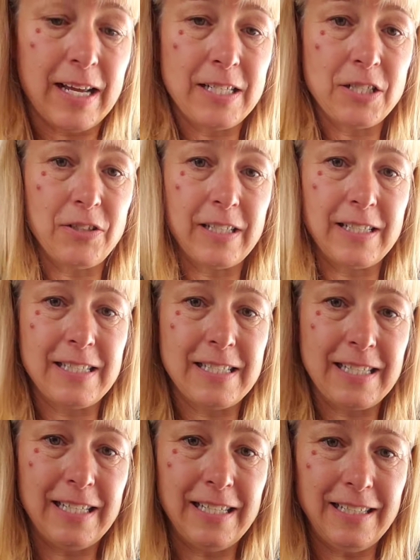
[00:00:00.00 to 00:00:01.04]
as you can
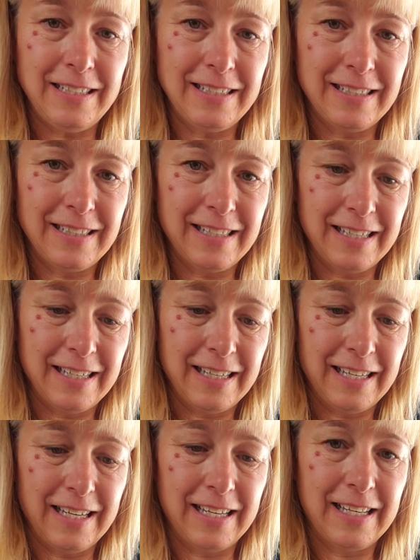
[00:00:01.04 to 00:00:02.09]
see,
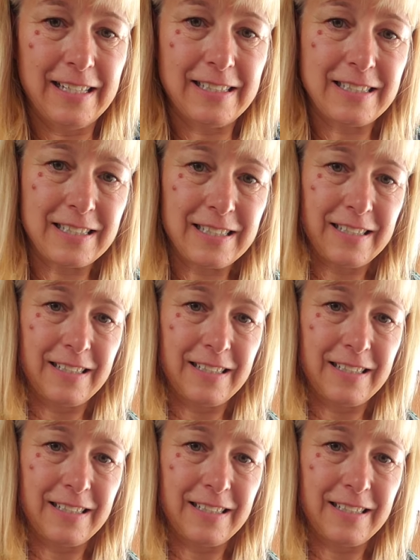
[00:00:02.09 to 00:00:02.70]
it's